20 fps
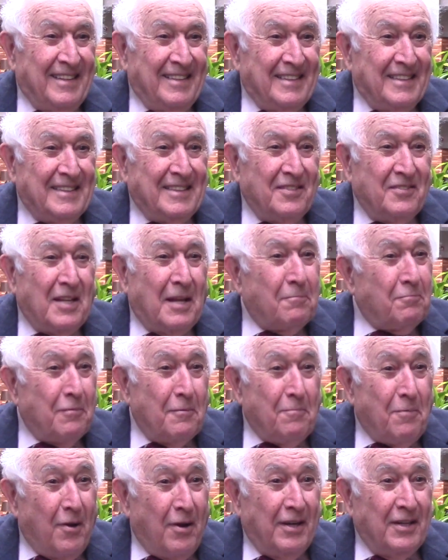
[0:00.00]
It's not
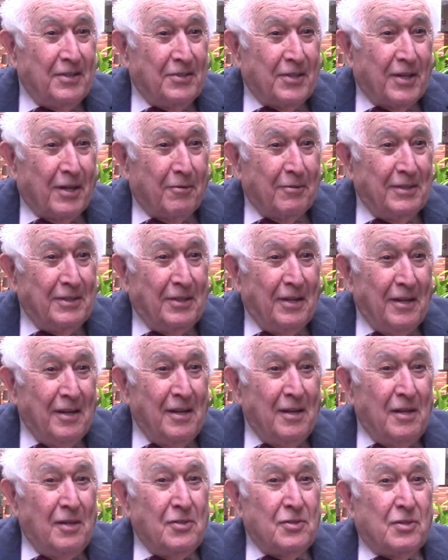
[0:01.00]
proprietary.
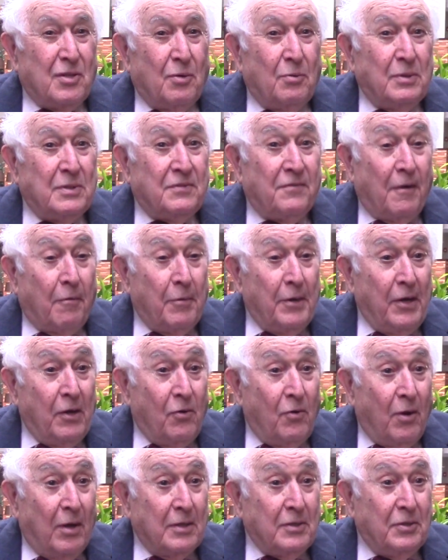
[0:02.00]
So it's very
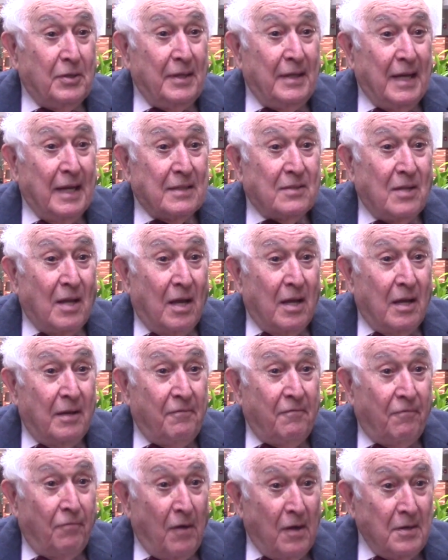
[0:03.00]
hard to get a
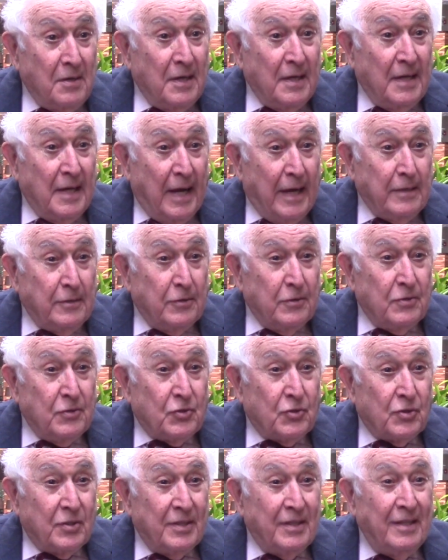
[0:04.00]
funding
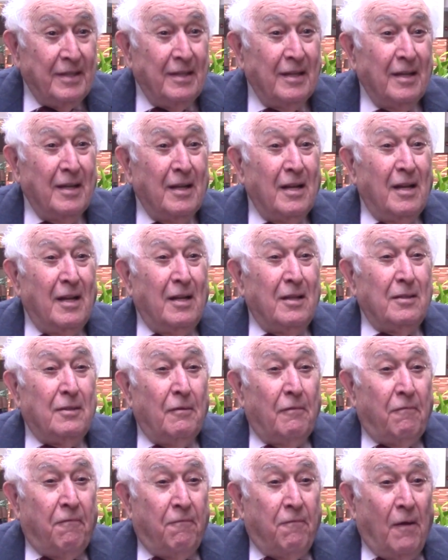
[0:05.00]
agency
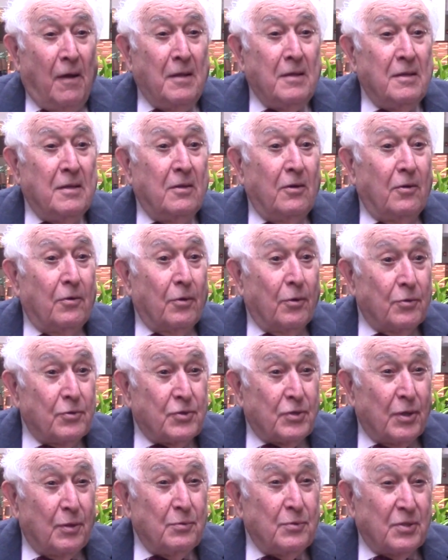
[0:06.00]
to fund
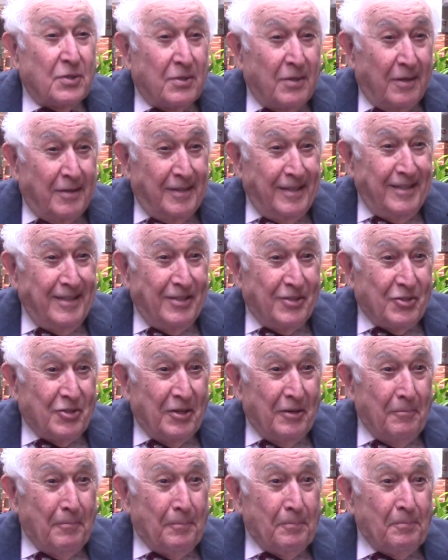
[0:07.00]
Urso studies
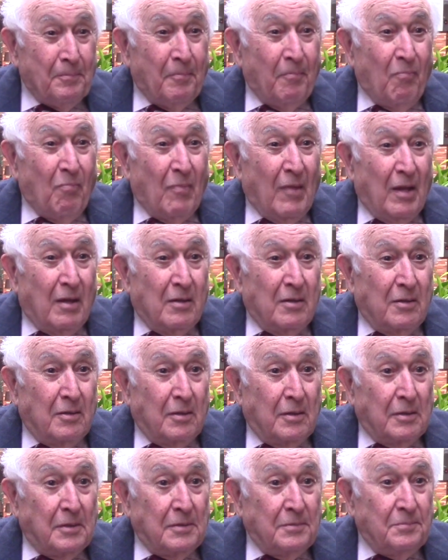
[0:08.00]

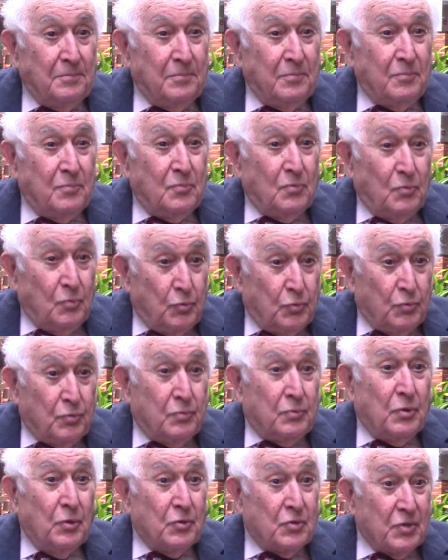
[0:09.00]

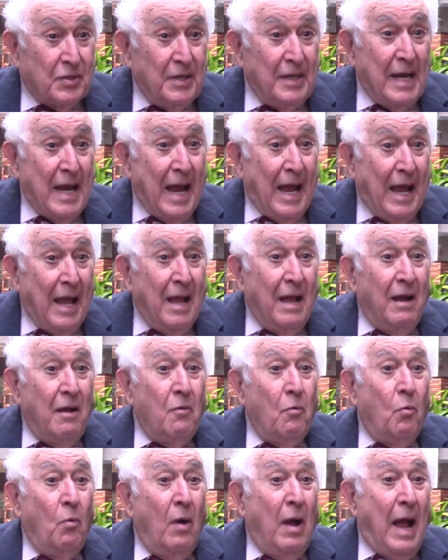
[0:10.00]
to see
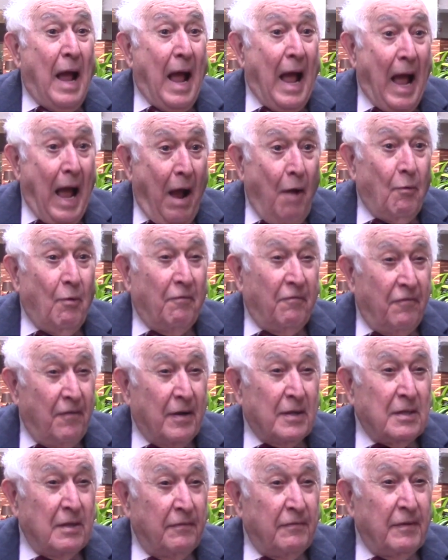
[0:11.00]
how
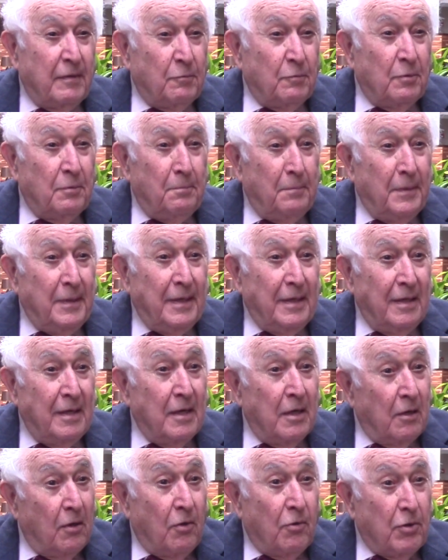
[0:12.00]
effective it will be
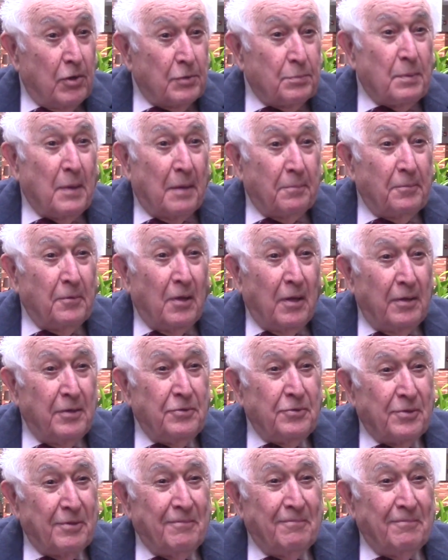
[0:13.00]
in a large population.